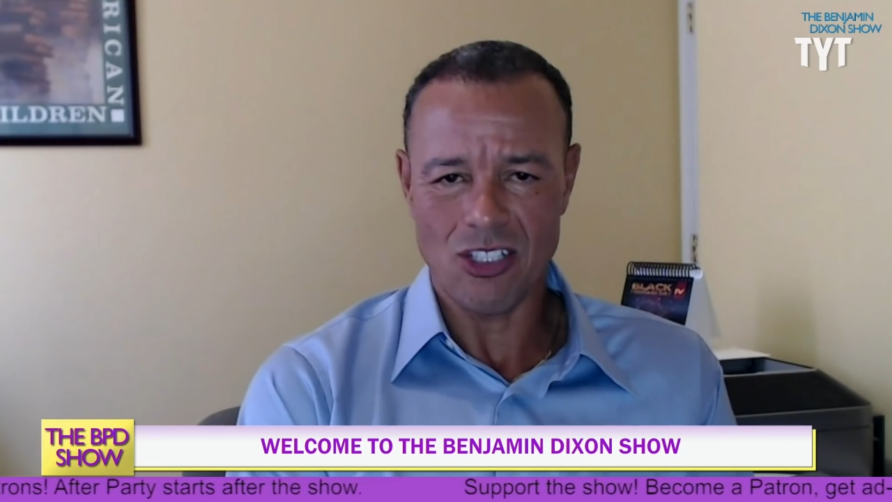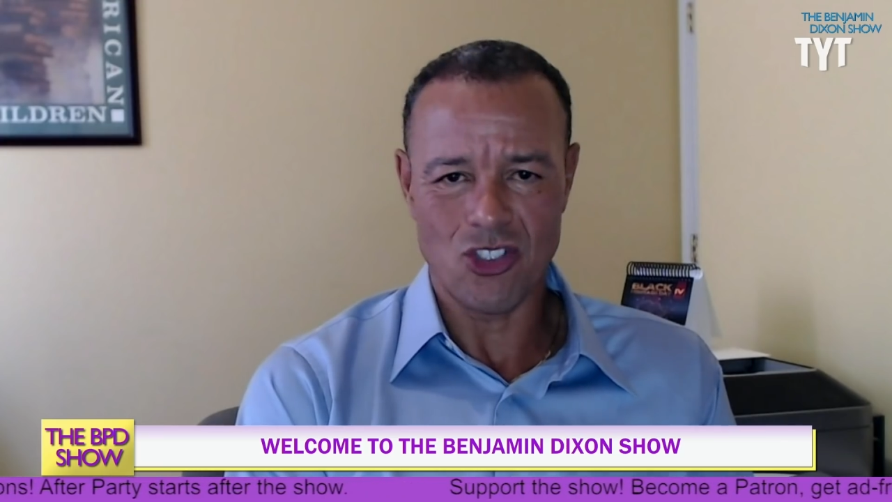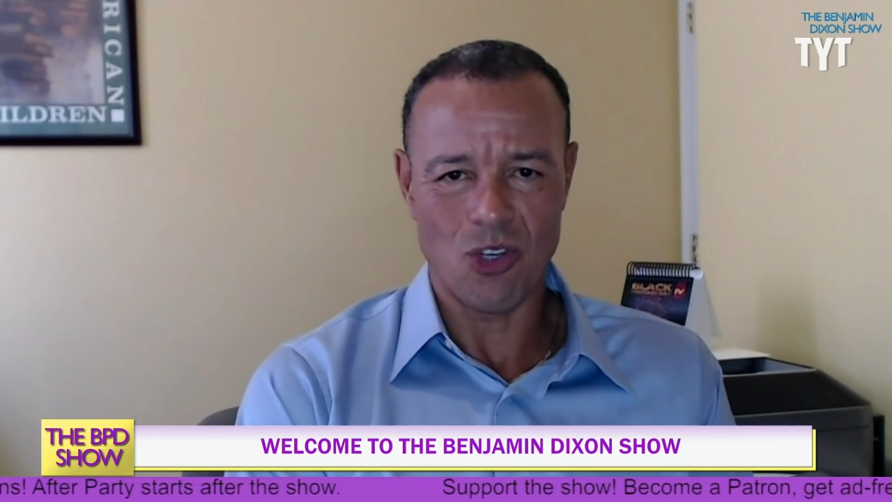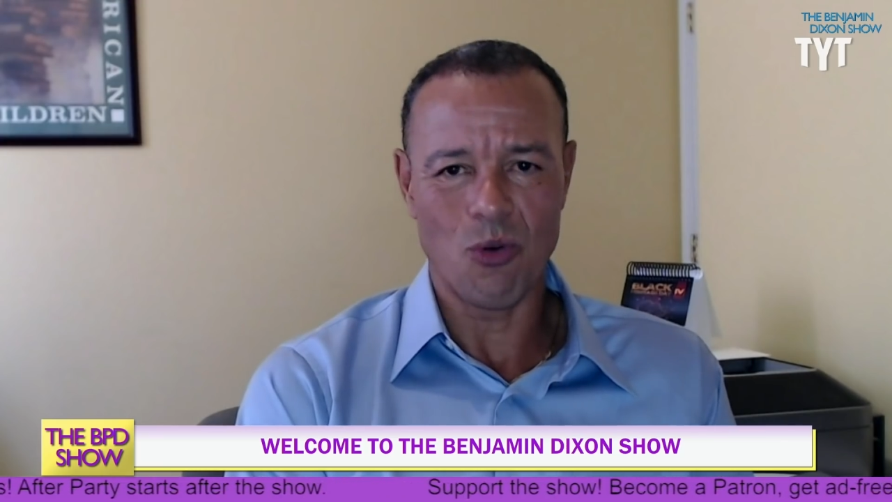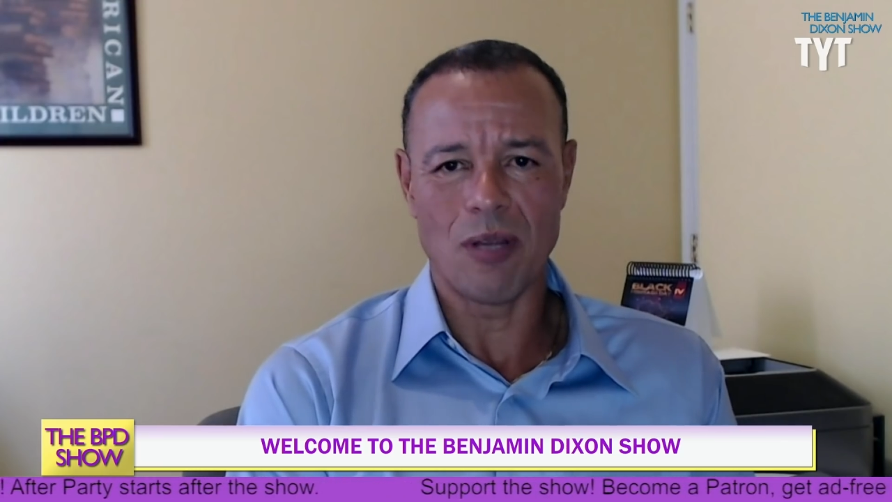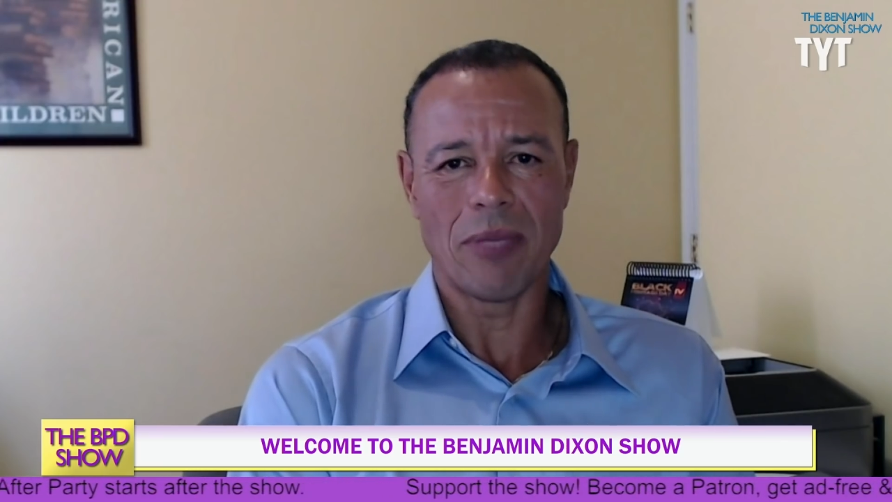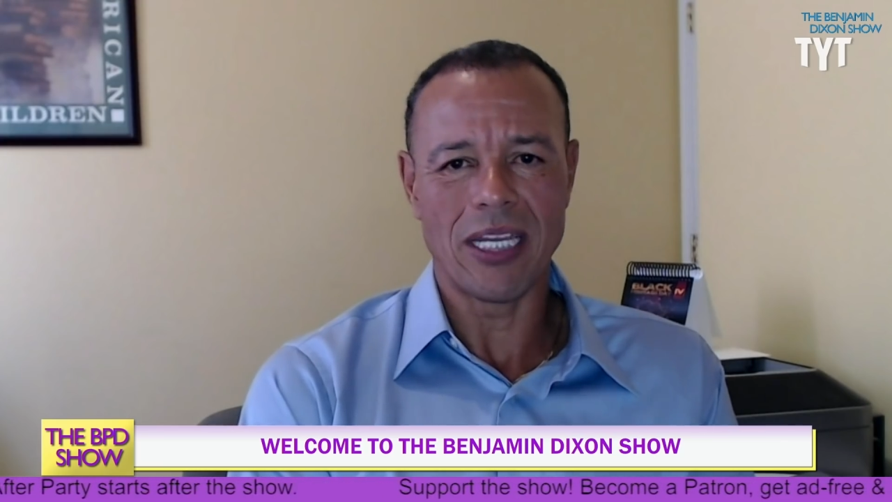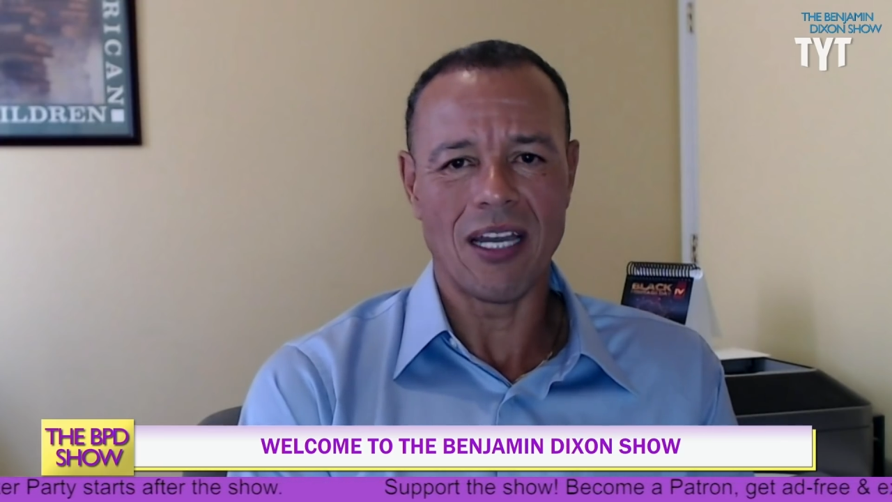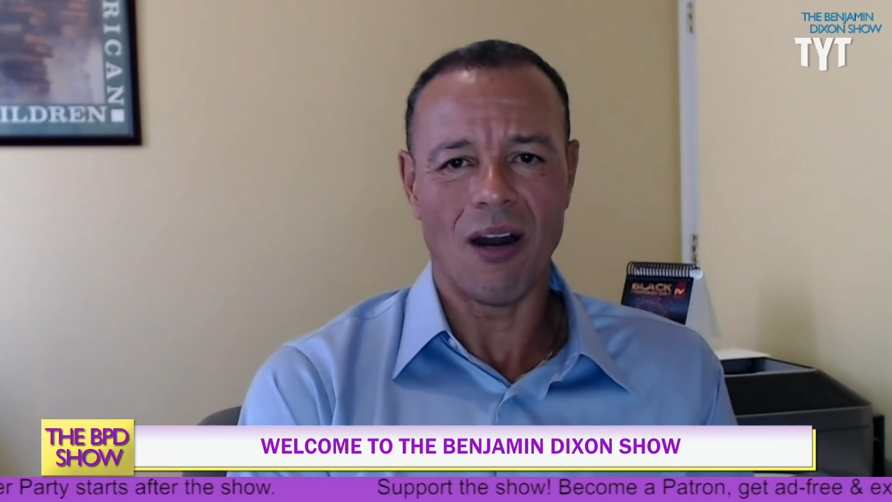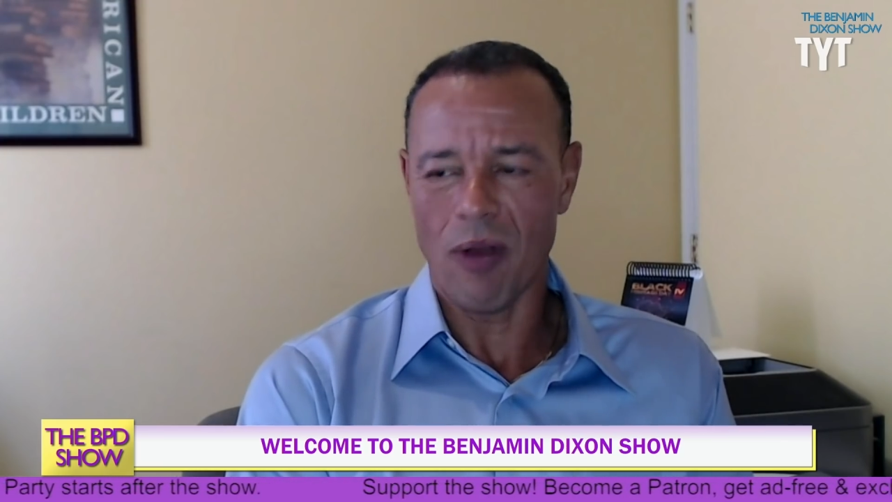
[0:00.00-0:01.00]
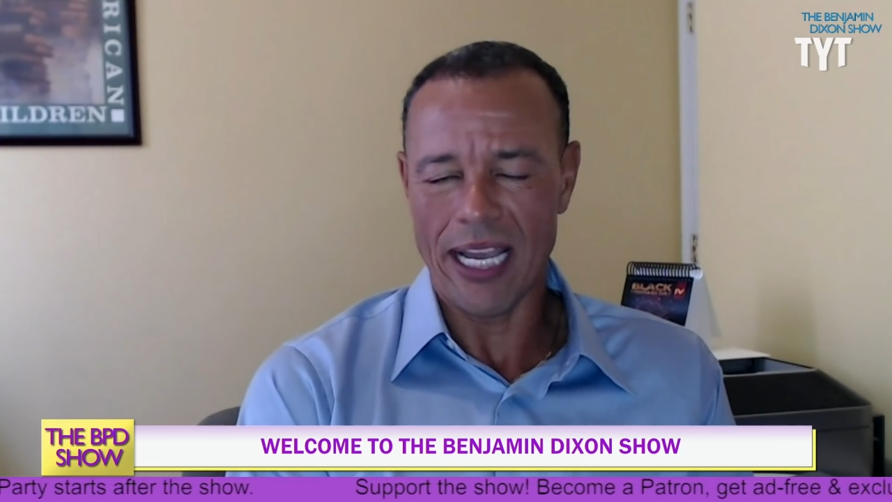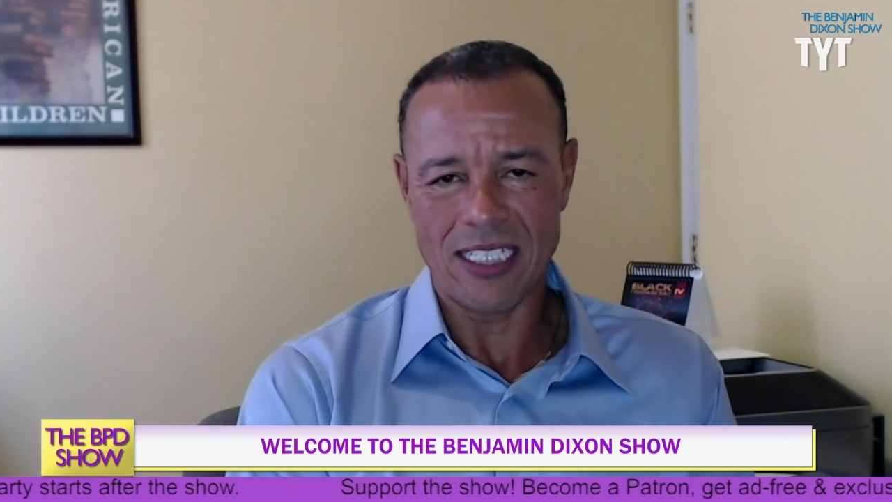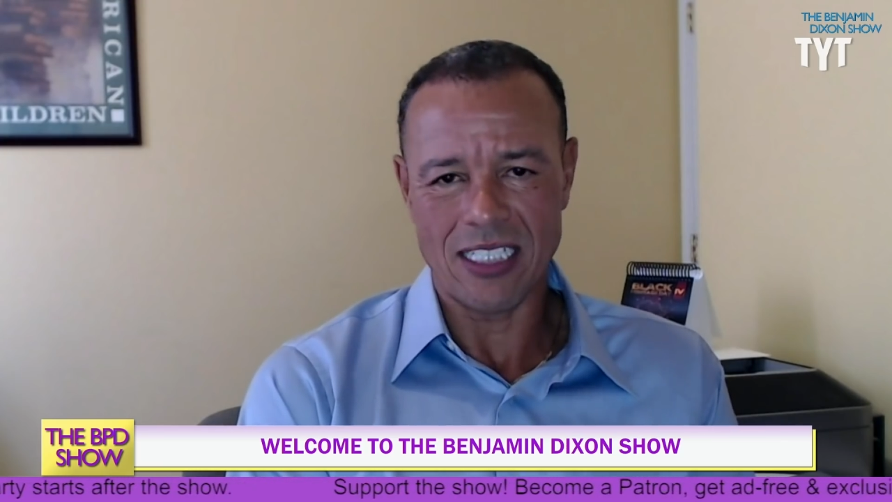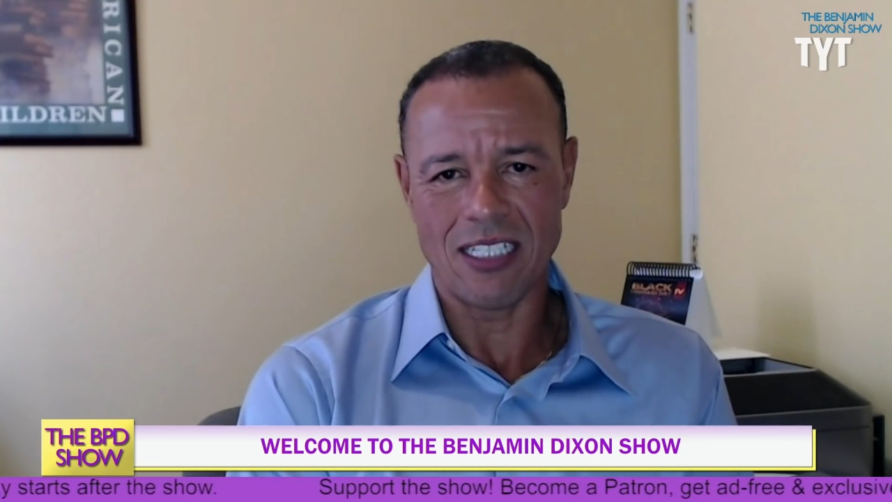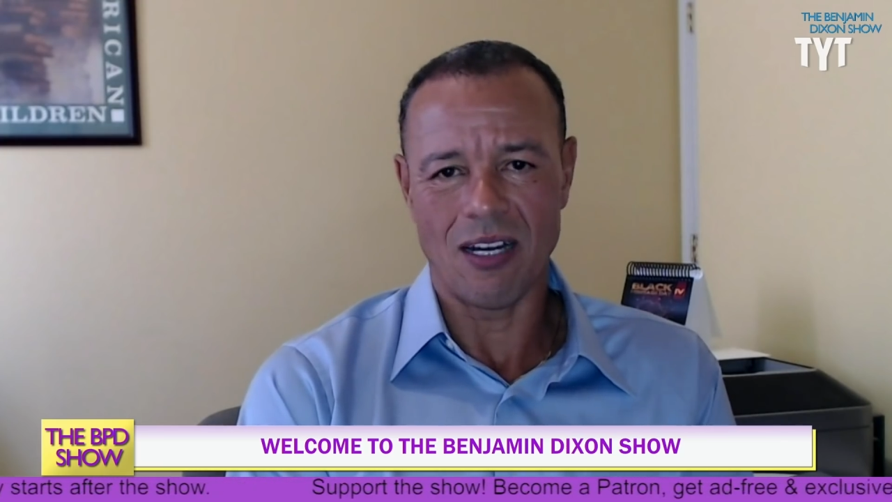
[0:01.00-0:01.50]
to join me on
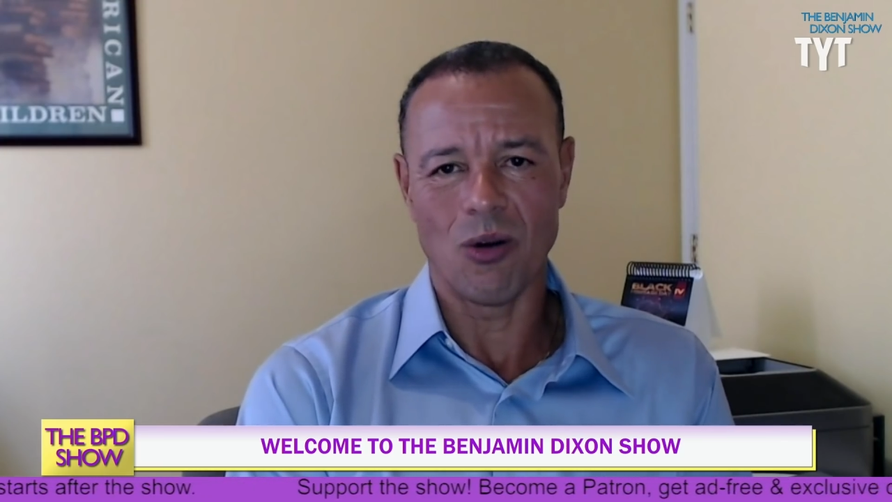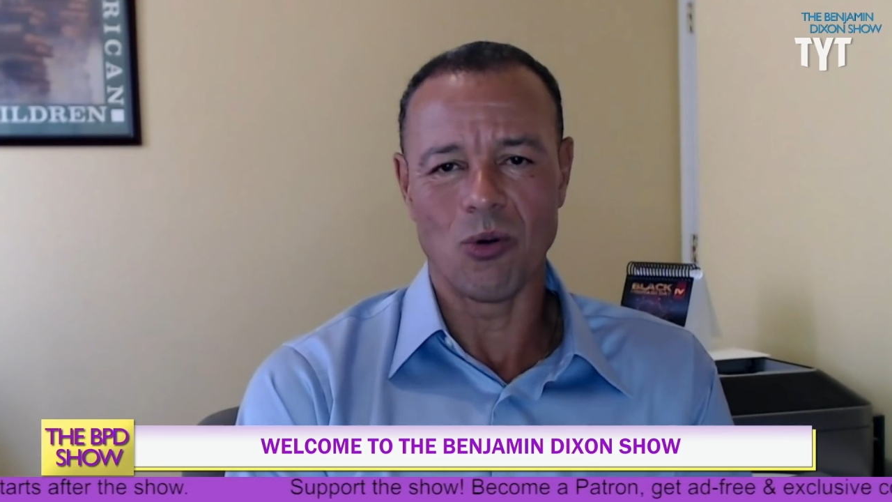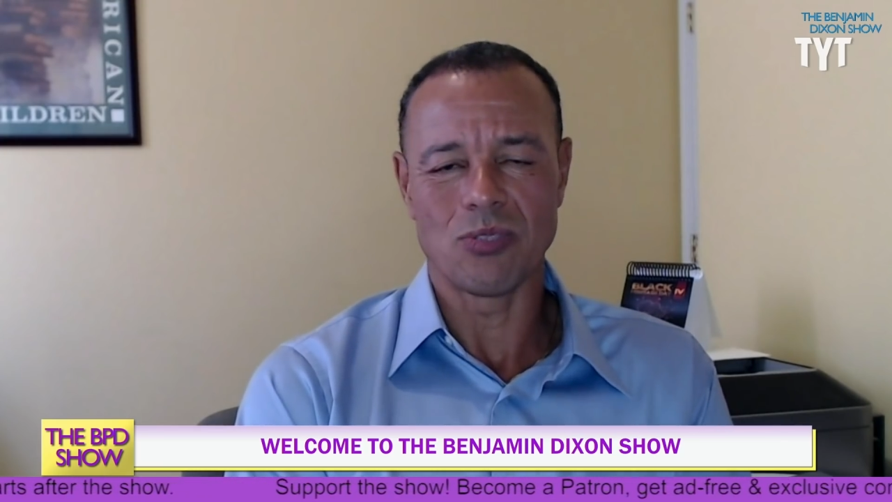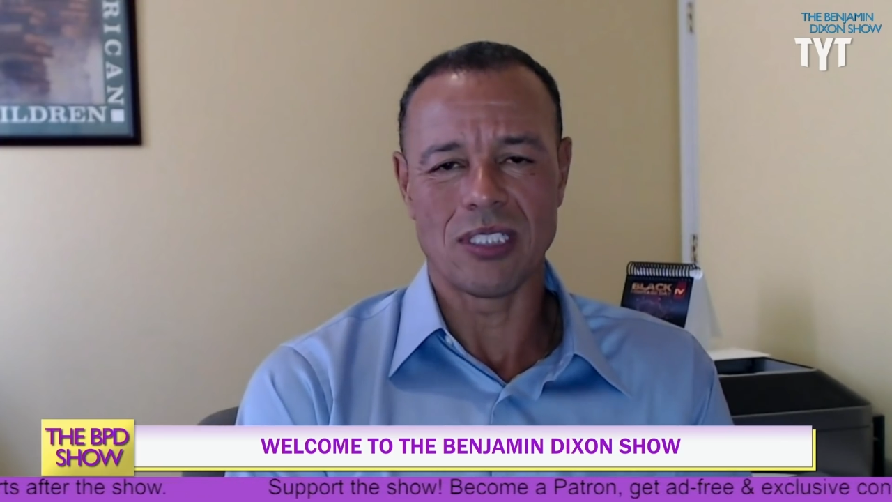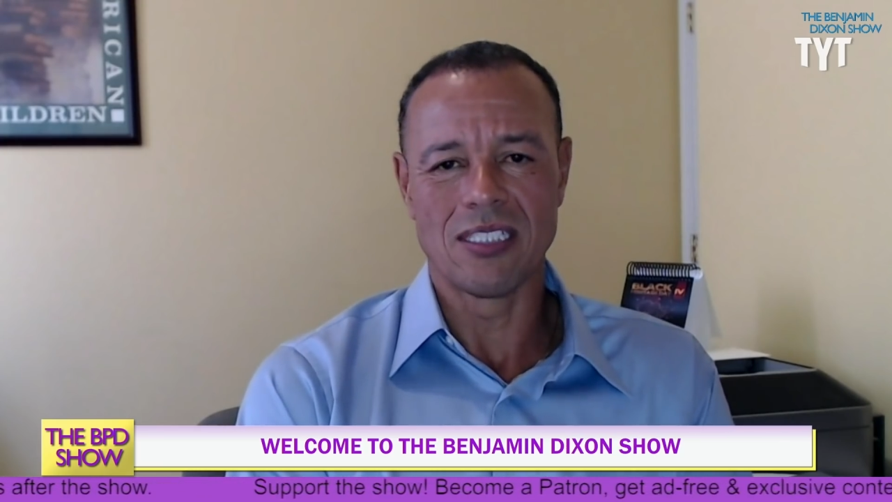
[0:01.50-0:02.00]
18 holes.